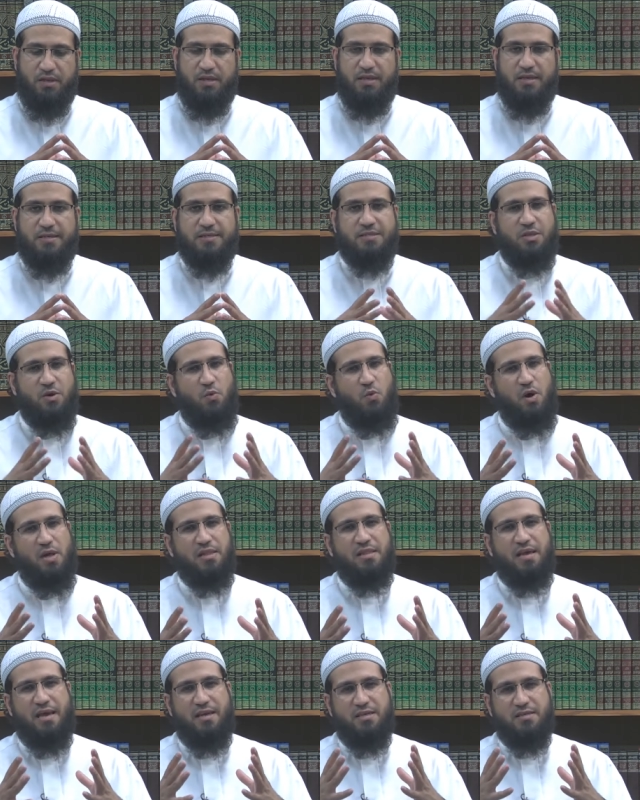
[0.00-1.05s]
is the one
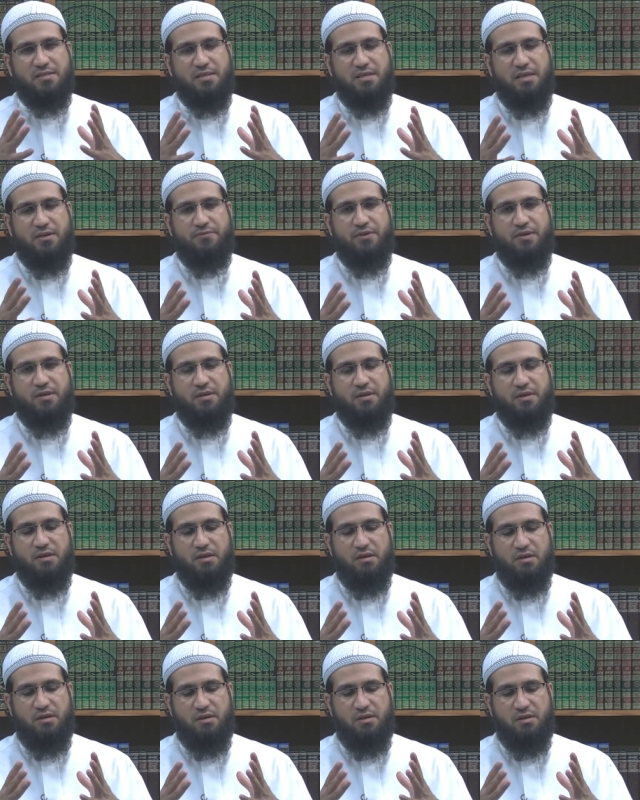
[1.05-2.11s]
that is given
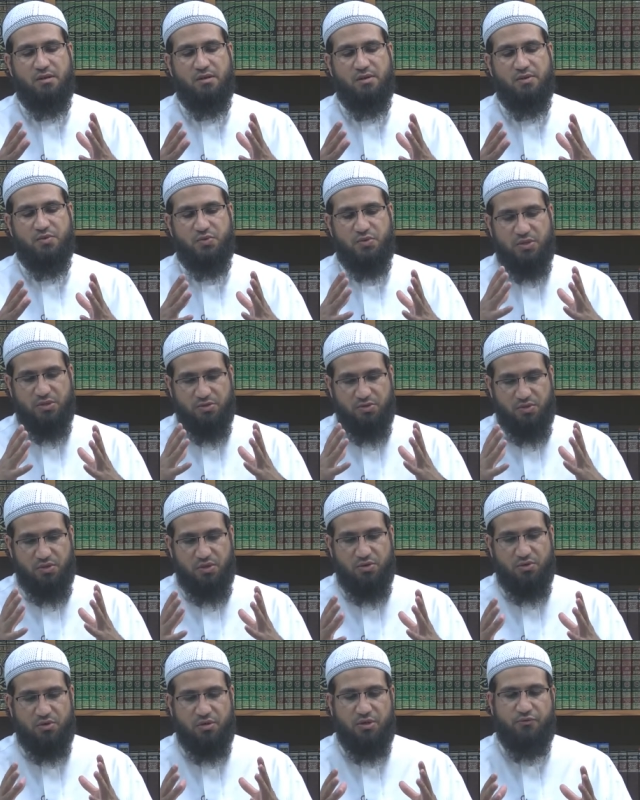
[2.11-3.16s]

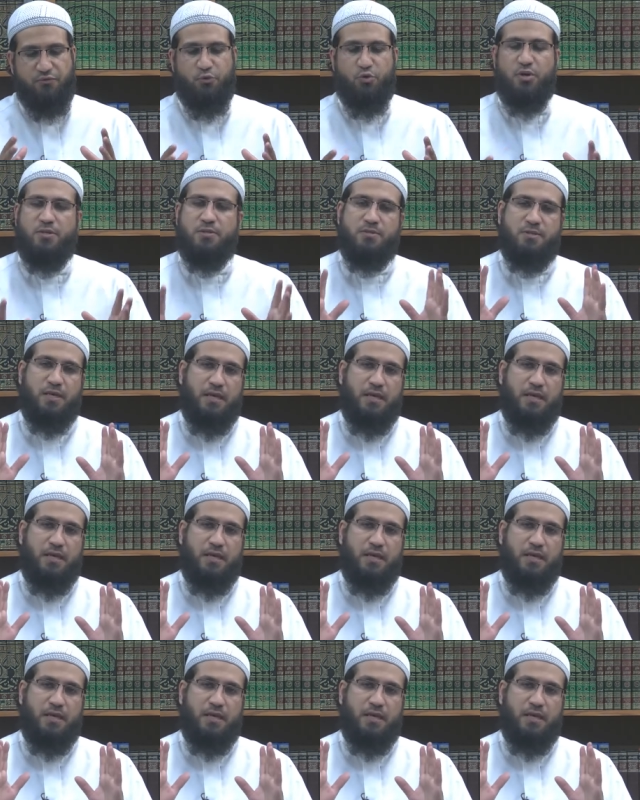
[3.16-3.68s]
sincerely for His sake,